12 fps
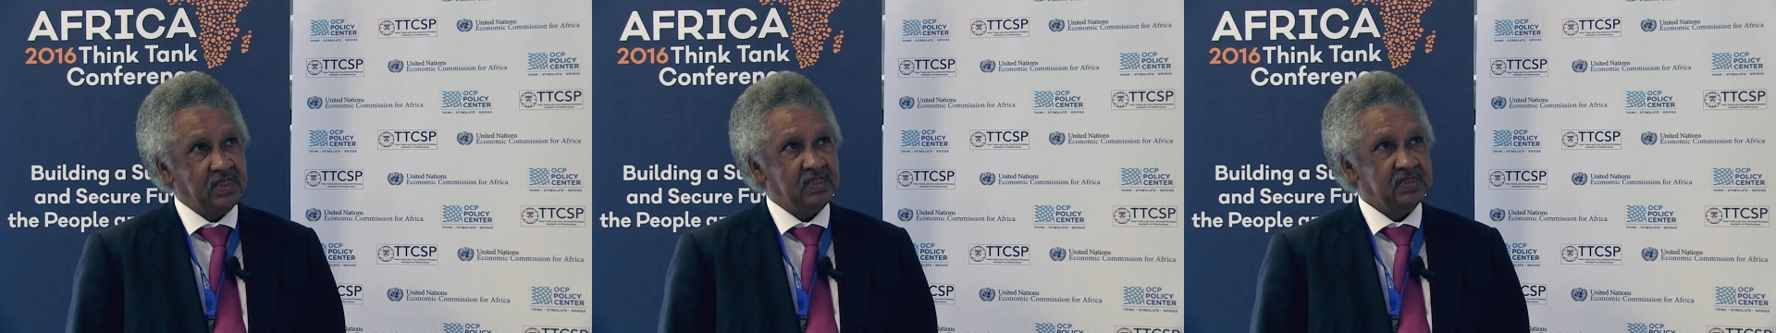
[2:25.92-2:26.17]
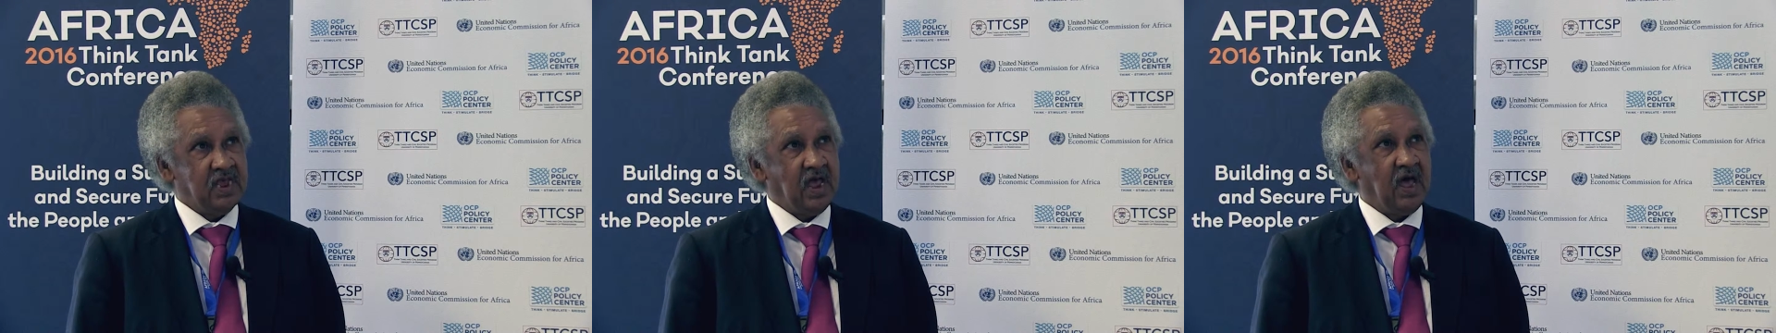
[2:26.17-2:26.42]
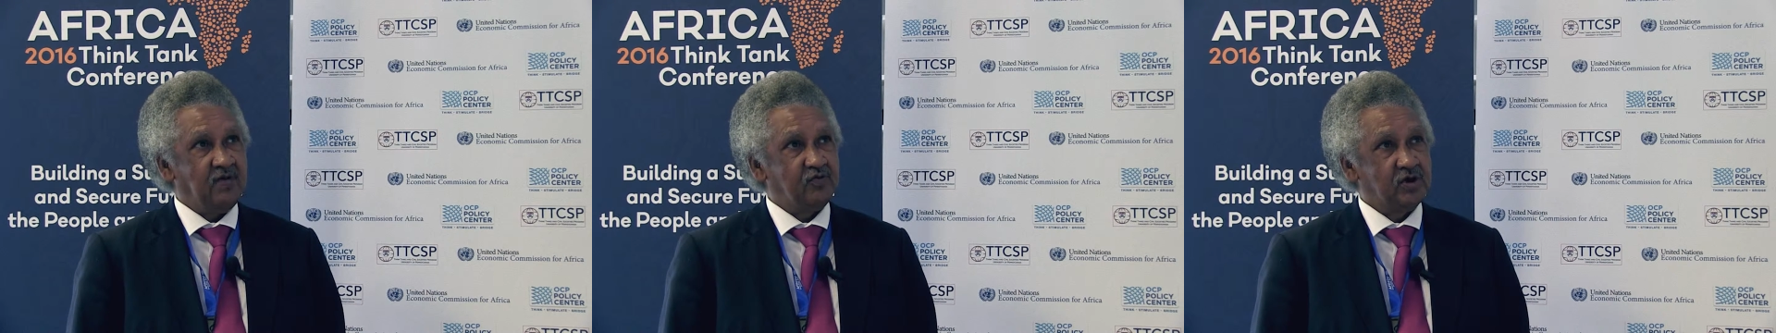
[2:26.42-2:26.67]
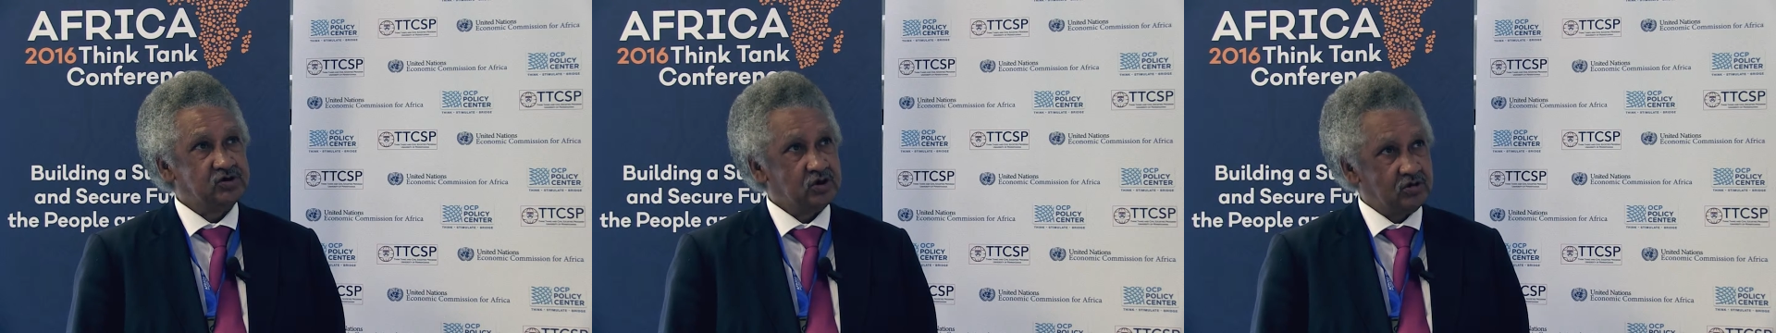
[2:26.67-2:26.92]
They
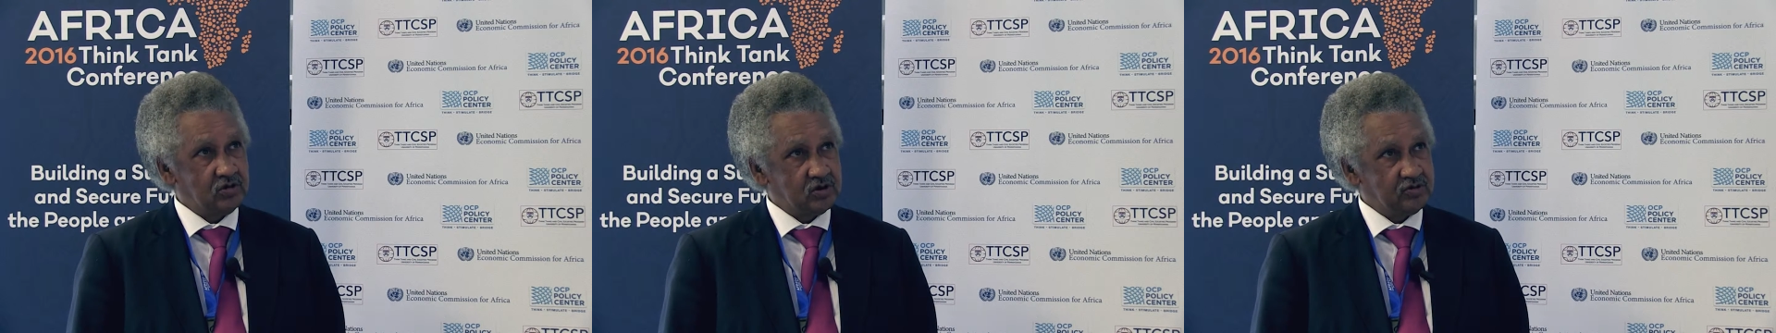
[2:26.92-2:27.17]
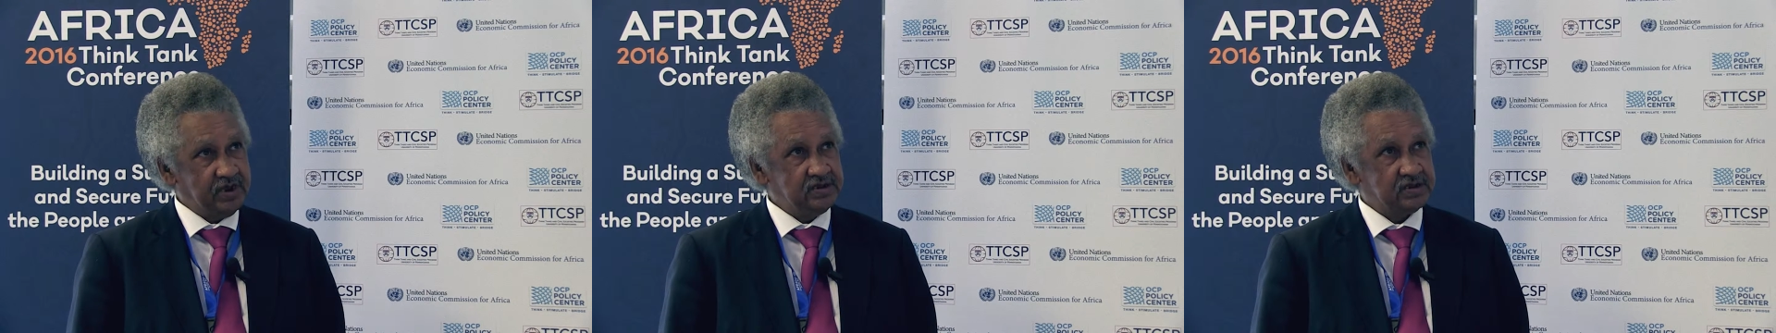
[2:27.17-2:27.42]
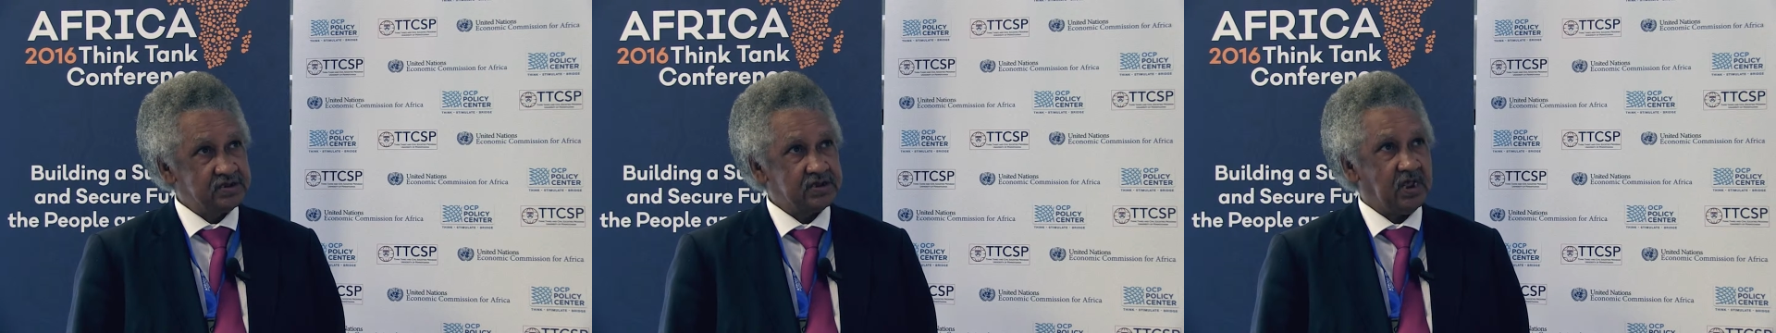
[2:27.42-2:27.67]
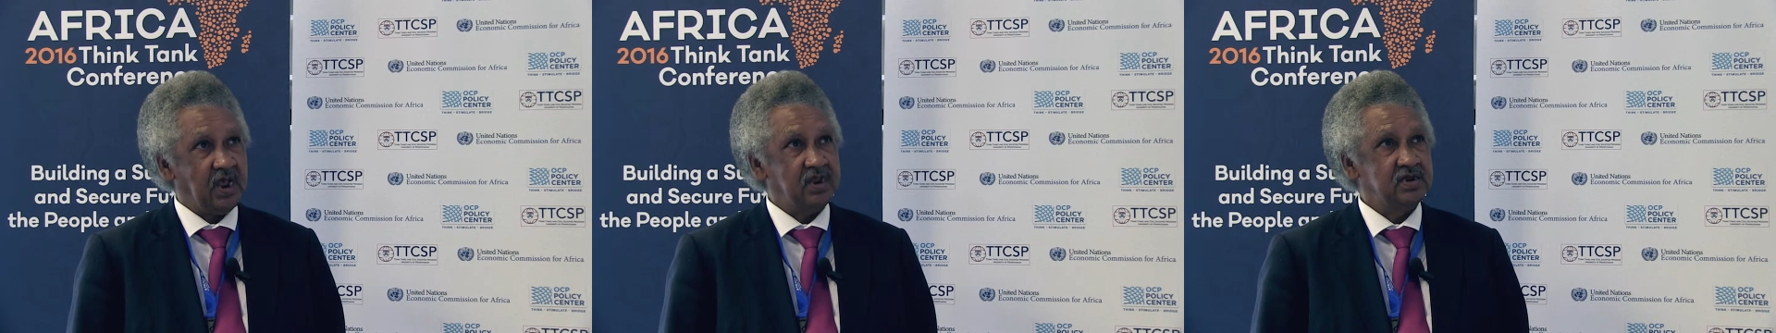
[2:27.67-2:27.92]
have regional grids
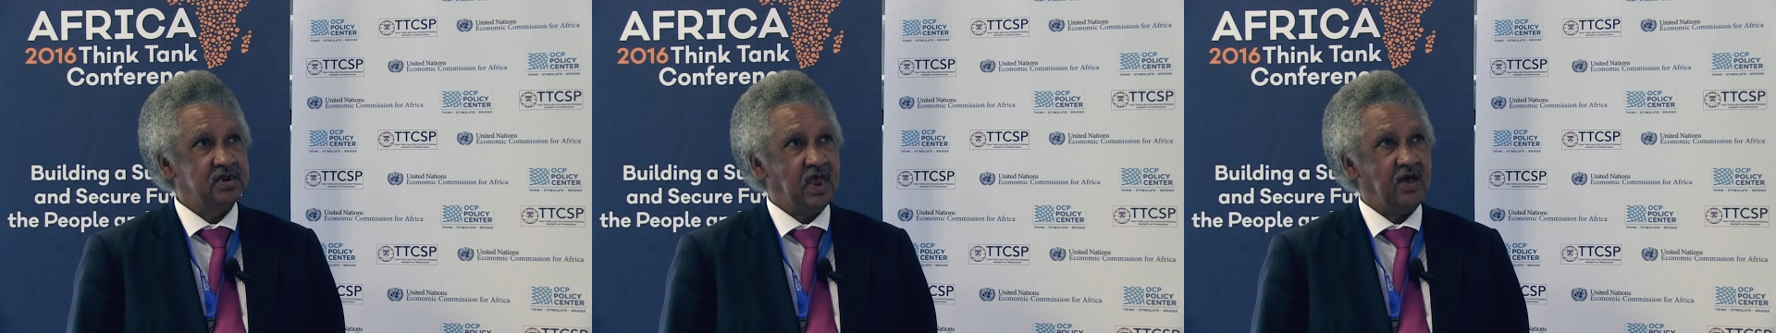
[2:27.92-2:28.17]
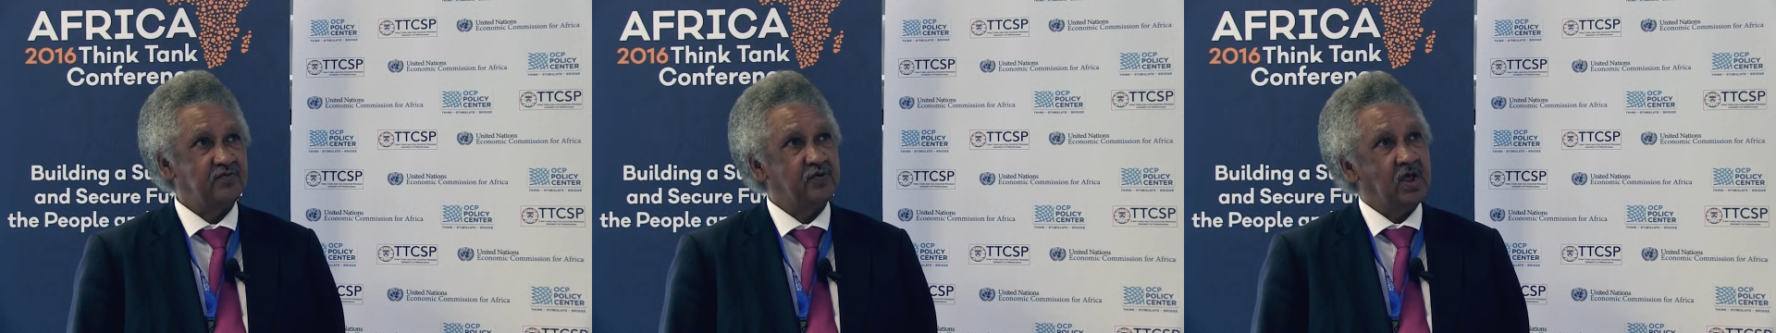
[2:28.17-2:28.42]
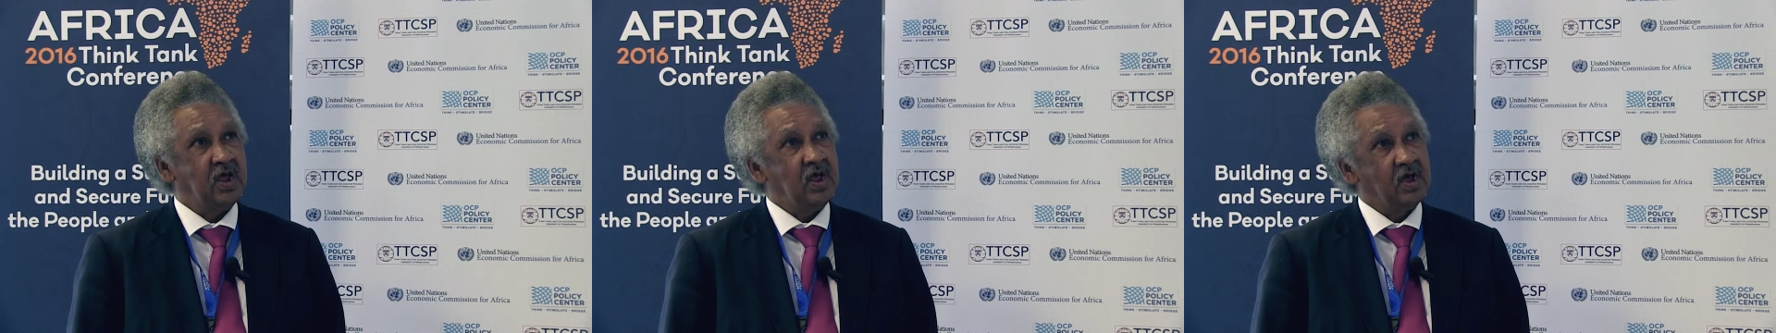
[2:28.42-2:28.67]
and they have